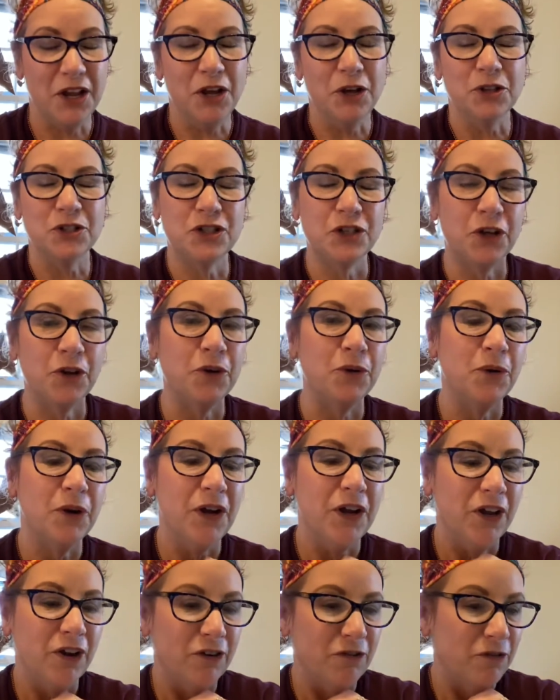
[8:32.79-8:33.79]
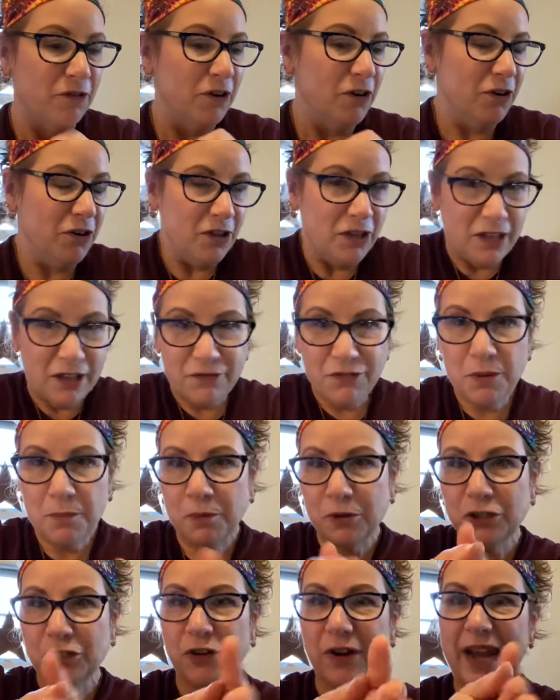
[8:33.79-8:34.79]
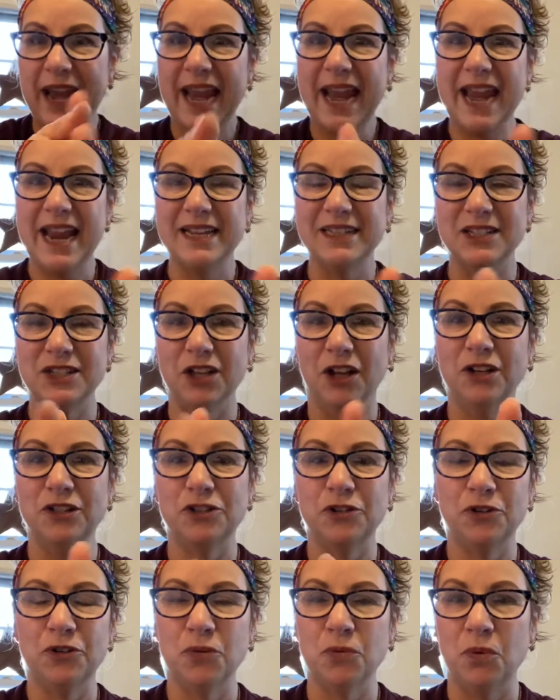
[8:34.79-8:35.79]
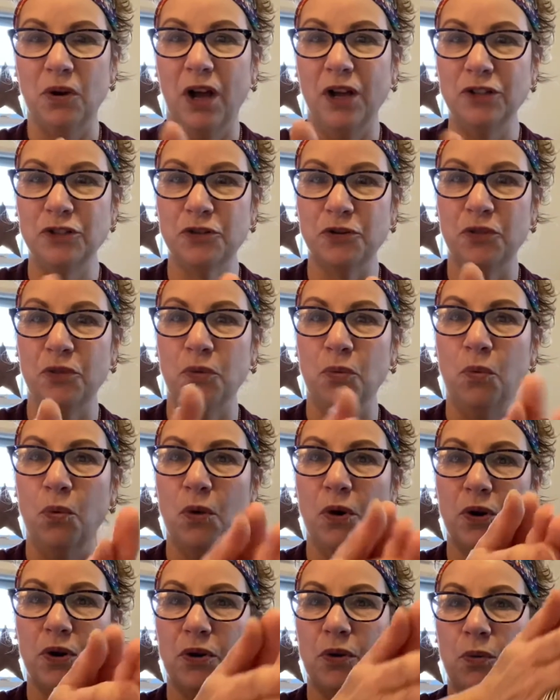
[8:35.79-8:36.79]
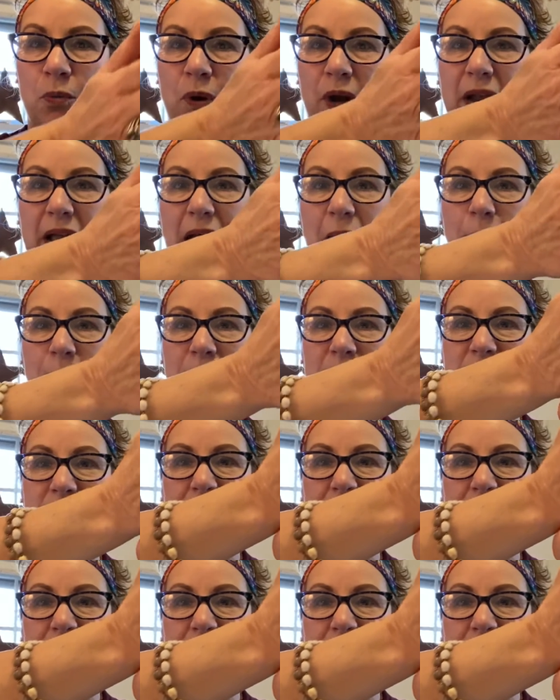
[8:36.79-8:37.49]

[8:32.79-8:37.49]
So if you put your hands under the water, what happens?